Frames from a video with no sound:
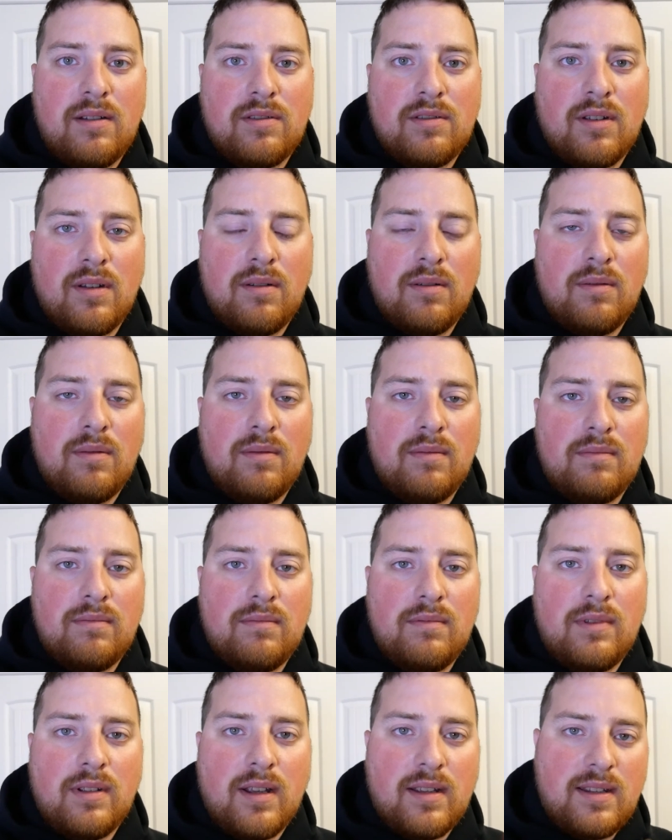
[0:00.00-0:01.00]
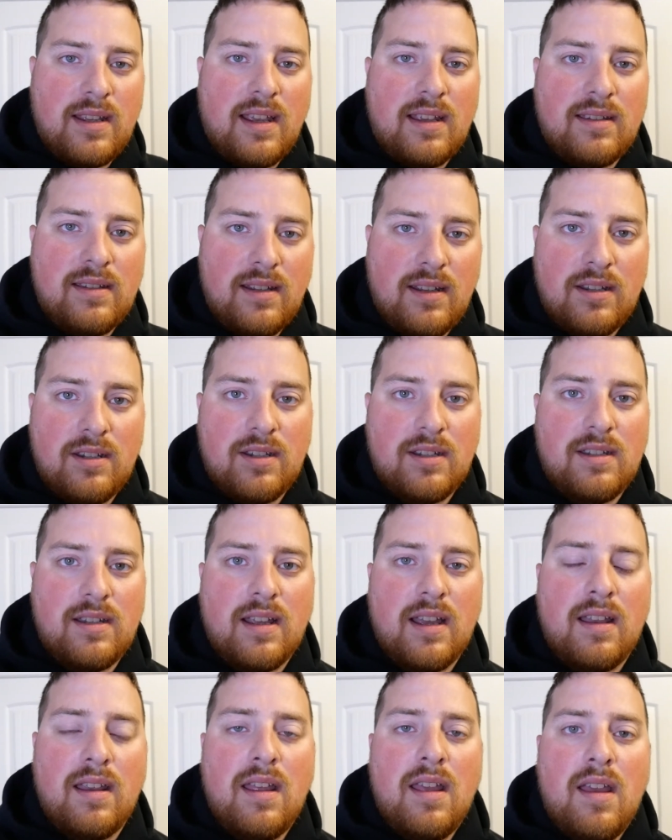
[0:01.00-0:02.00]
so you guys can't see it just
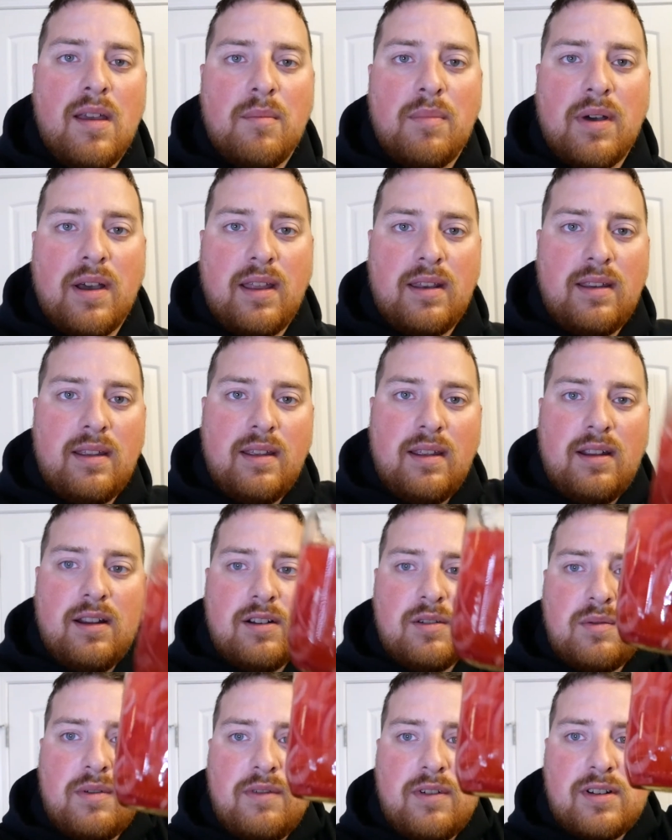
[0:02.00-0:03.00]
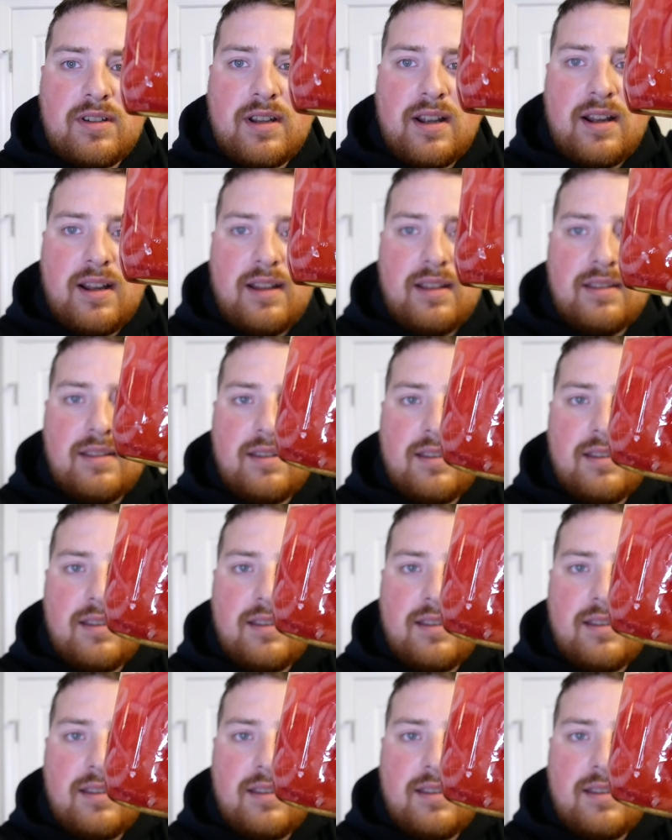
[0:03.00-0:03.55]
yet. But here's one of our sides.